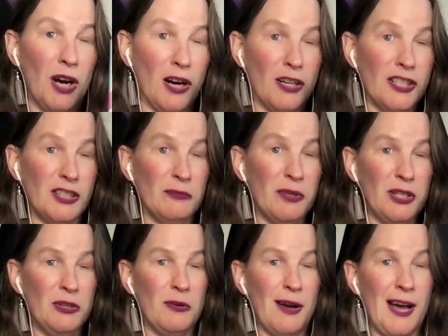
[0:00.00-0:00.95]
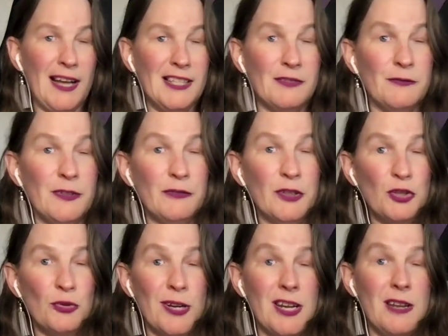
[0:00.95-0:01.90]
are somebody who has vivid
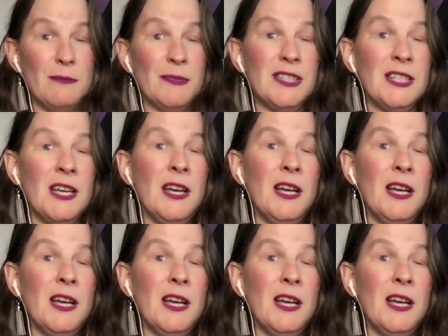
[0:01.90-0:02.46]
dreams,